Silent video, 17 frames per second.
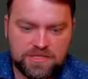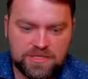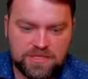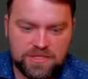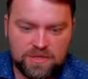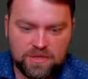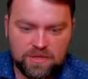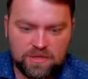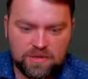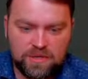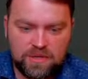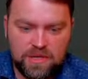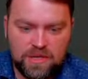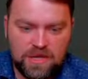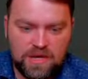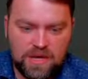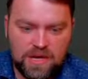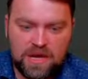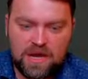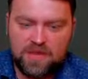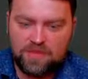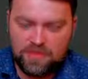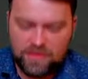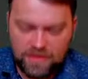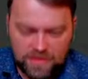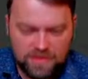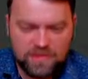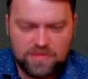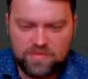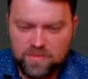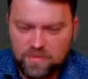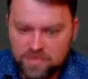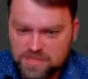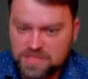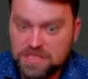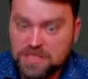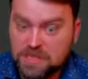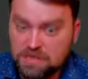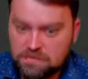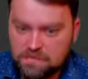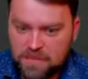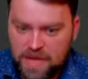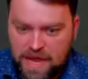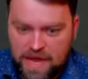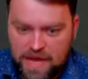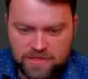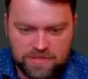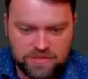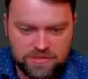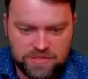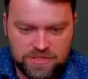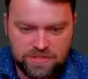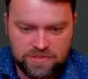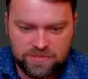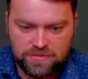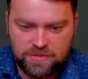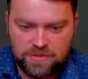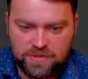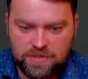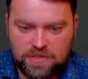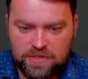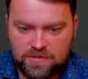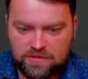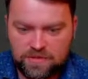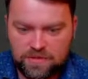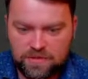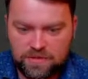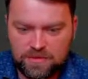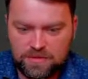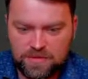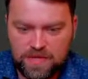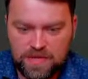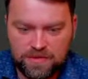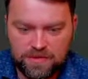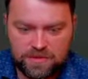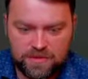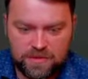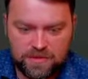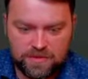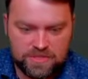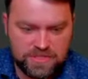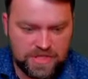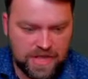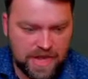so I think it was impact or something if you look at those